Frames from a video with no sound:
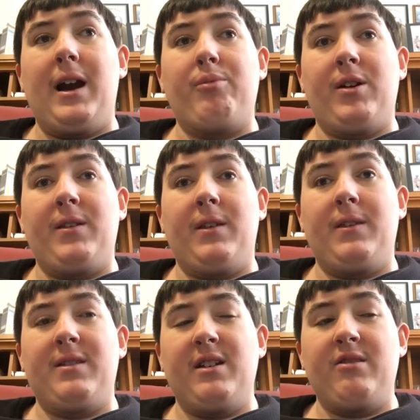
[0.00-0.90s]
I pray that
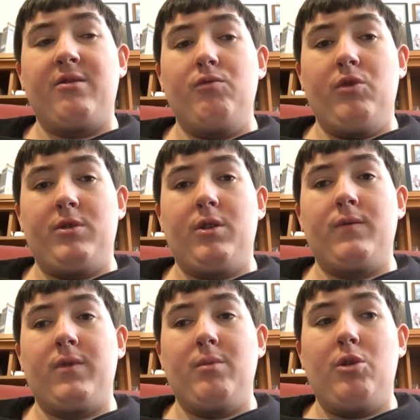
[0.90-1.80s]
this nation will
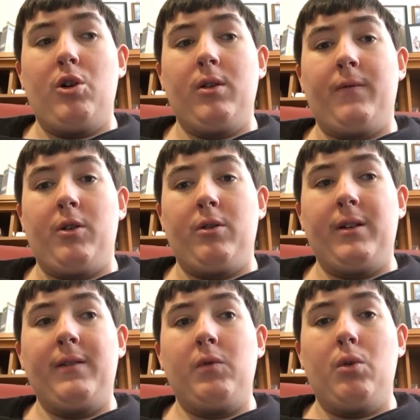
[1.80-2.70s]
turn from all of her
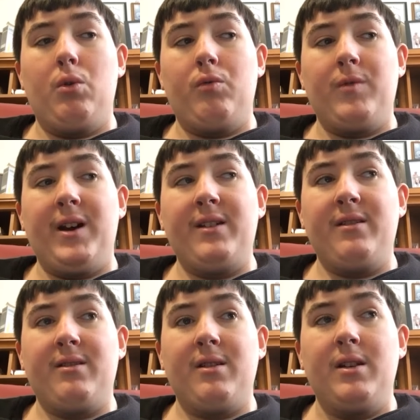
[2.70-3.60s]
evil ways.